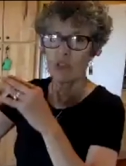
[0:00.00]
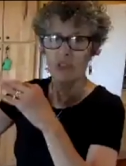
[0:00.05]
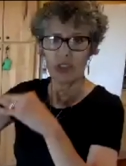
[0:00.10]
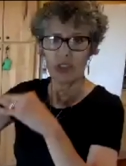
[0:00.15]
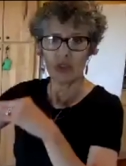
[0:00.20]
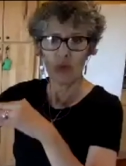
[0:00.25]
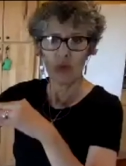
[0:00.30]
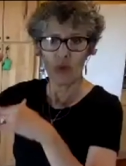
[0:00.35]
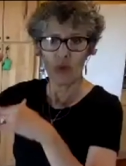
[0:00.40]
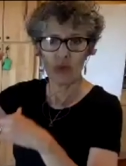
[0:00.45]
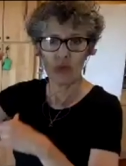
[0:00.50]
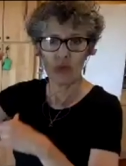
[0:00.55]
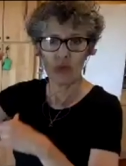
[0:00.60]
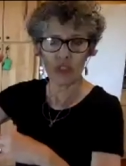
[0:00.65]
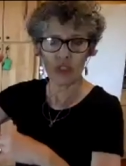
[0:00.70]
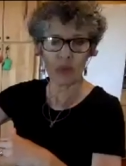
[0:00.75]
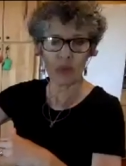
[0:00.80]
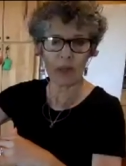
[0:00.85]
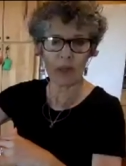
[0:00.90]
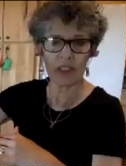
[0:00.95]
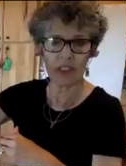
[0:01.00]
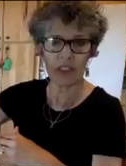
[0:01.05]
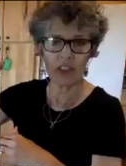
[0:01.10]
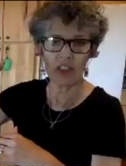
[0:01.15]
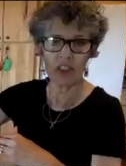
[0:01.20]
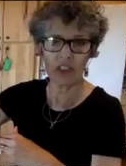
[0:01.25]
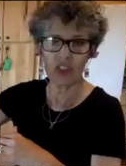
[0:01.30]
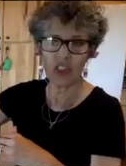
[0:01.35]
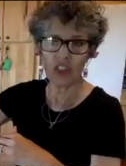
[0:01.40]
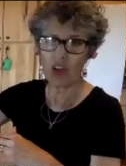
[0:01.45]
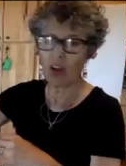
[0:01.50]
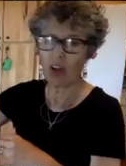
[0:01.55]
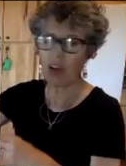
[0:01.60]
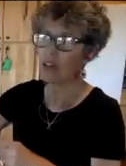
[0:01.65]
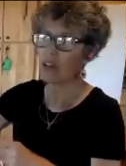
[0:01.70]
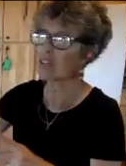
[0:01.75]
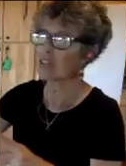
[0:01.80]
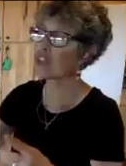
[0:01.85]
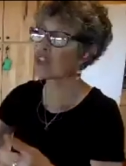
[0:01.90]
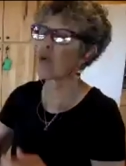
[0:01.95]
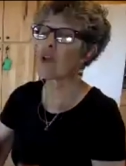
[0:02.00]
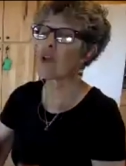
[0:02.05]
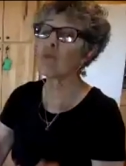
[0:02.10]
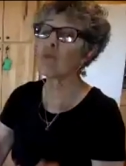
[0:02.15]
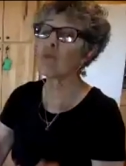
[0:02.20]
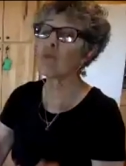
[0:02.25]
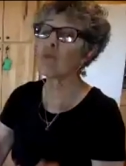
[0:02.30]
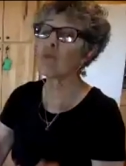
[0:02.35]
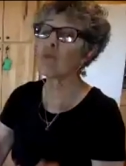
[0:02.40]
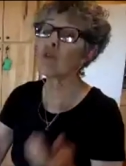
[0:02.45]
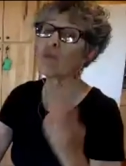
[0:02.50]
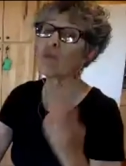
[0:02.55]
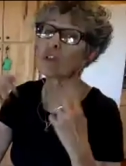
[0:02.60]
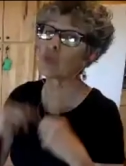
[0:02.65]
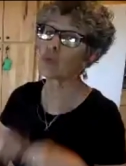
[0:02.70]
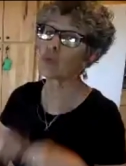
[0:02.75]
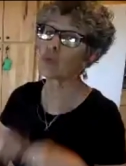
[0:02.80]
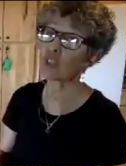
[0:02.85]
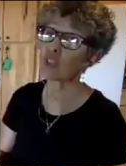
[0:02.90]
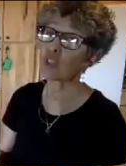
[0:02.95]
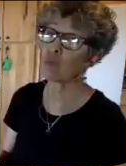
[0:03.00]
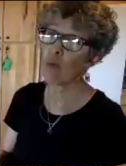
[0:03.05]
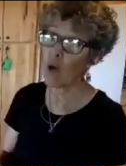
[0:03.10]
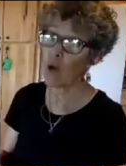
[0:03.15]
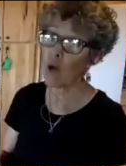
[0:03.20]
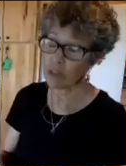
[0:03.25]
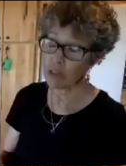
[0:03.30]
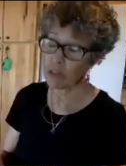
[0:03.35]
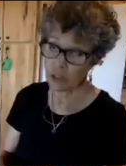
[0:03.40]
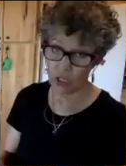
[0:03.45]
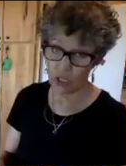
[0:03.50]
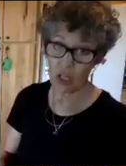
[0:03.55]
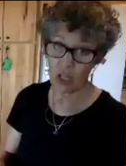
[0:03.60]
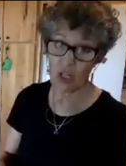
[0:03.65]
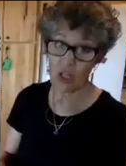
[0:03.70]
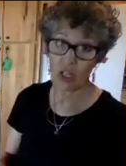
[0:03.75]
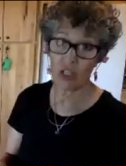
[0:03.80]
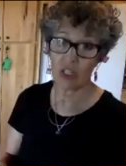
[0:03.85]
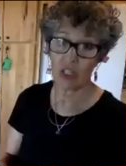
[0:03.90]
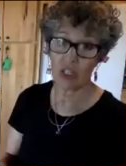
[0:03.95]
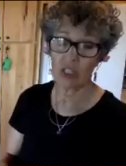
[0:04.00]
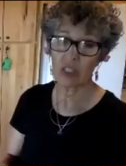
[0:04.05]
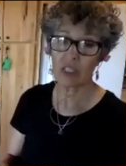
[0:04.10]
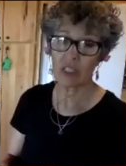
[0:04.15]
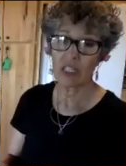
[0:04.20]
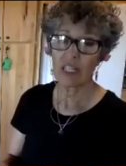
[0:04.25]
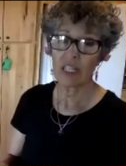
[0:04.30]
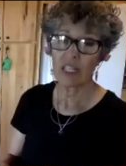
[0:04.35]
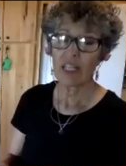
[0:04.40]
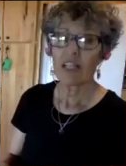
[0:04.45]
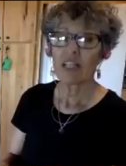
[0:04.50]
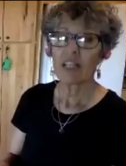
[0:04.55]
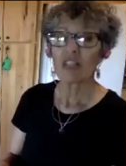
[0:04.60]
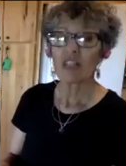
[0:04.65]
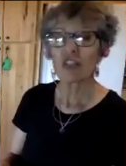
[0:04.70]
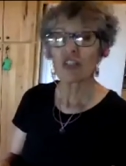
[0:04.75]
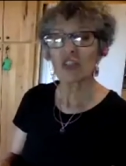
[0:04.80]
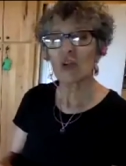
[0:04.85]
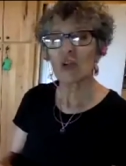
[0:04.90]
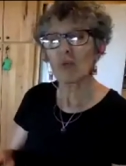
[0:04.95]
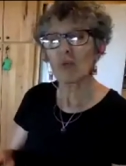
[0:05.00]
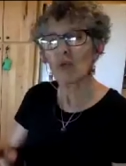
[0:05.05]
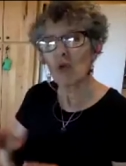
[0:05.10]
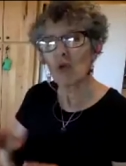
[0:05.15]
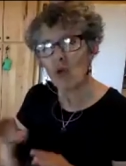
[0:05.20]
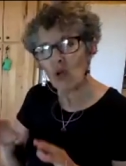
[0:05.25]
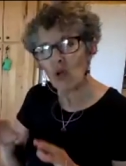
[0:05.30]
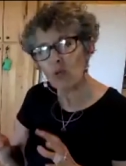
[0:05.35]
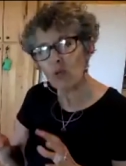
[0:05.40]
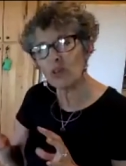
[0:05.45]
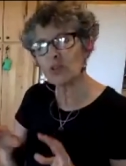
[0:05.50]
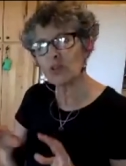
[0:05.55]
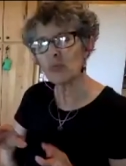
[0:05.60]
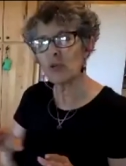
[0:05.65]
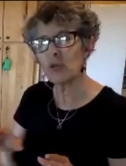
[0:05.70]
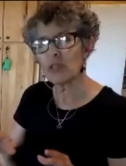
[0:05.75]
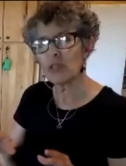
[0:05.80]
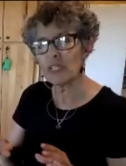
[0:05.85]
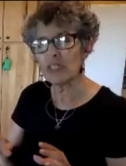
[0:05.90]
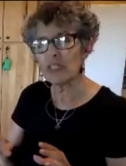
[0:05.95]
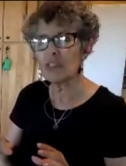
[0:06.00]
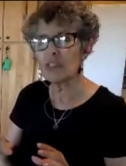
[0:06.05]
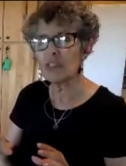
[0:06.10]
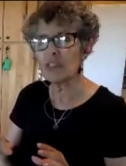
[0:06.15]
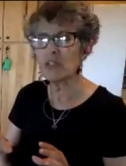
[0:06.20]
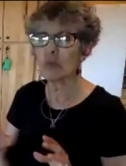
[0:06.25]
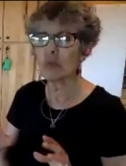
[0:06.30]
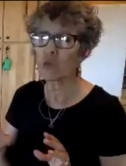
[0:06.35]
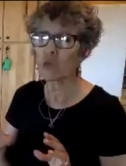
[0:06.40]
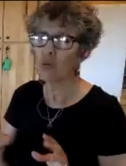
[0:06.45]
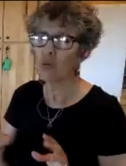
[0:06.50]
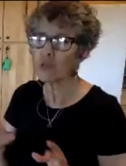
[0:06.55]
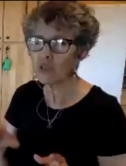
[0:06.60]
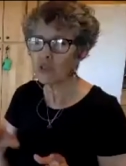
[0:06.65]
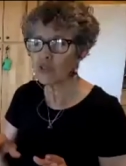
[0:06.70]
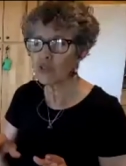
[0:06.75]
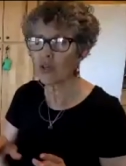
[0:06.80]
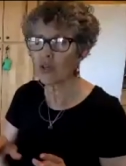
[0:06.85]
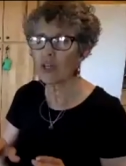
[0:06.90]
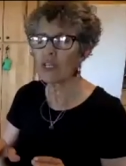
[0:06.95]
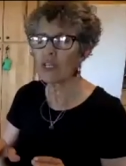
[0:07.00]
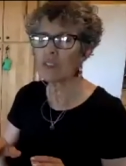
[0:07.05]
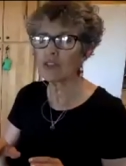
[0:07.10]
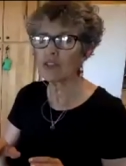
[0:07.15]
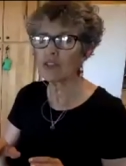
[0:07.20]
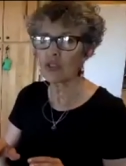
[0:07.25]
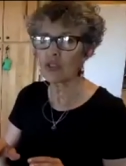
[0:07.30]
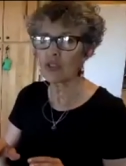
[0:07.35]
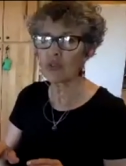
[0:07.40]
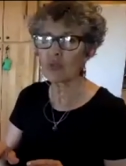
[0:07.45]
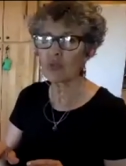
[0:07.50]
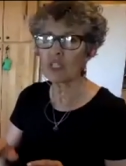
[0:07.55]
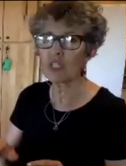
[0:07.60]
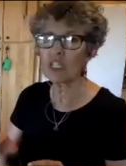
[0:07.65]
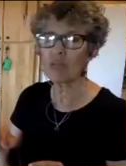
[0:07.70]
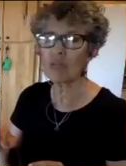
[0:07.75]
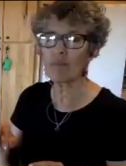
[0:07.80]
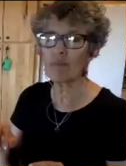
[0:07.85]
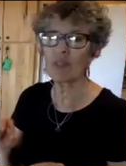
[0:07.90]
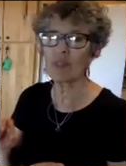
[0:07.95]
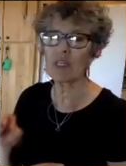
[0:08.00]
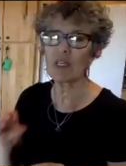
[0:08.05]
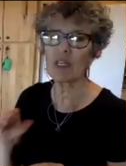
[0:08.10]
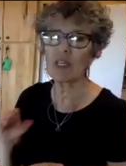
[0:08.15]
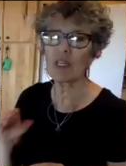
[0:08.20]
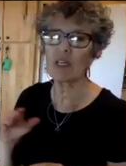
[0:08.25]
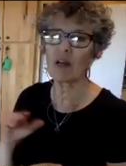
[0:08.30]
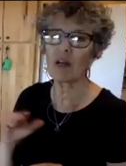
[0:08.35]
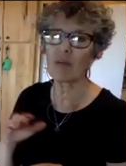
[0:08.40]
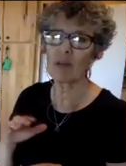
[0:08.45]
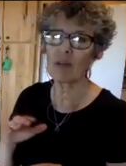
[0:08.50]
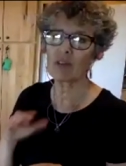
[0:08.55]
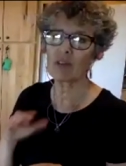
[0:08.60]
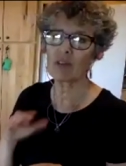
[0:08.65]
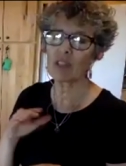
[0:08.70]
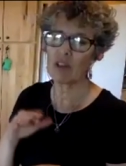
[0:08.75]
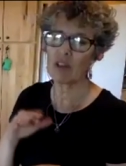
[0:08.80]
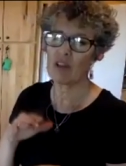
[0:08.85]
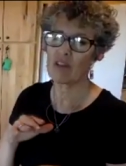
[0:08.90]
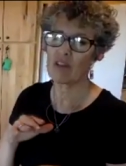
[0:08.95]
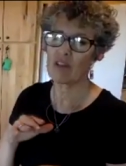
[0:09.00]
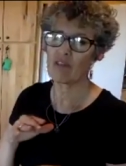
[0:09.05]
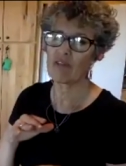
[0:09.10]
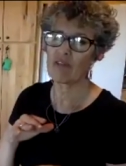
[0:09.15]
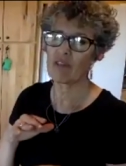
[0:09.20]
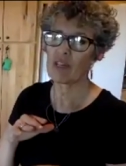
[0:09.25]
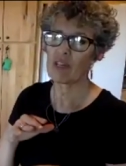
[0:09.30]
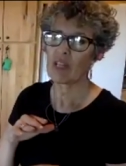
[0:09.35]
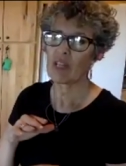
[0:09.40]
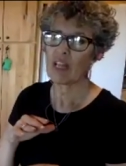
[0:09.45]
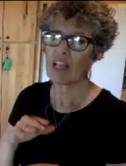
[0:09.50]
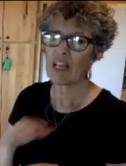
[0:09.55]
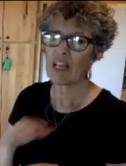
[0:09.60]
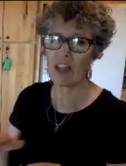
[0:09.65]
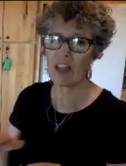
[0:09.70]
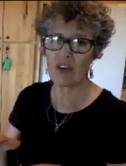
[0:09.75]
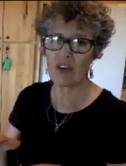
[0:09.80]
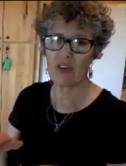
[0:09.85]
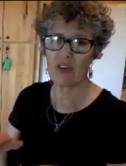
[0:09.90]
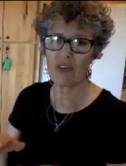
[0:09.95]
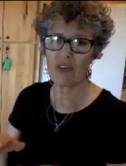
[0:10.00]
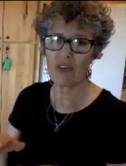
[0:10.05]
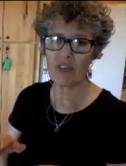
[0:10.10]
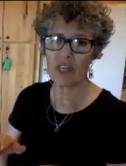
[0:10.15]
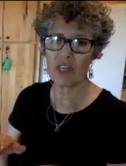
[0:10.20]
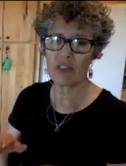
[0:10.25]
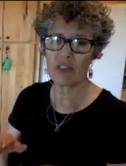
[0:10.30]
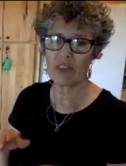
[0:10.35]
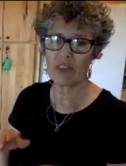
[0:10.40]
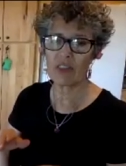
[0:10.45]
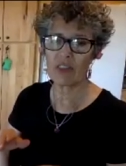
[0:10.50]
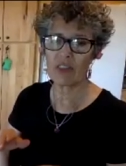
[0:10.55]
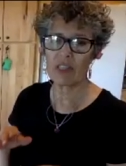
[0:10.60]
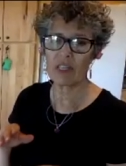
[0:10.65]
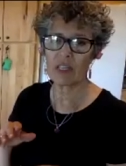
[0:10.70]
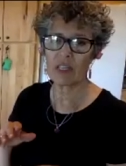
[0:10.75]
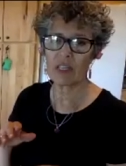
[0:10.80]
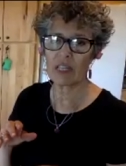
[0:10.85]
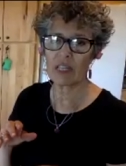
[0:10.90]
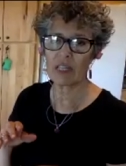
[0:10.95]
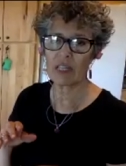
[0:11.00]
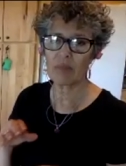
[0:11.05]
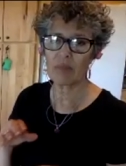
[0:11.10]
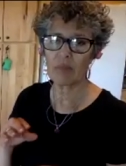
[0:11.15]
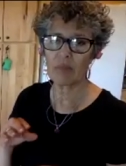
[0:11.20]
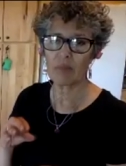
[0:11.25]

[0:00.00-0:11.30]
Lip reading: there's more and more space in the jar, so I move it to a smaller jar. so that we're always working, we're always trying to keep the amount of air that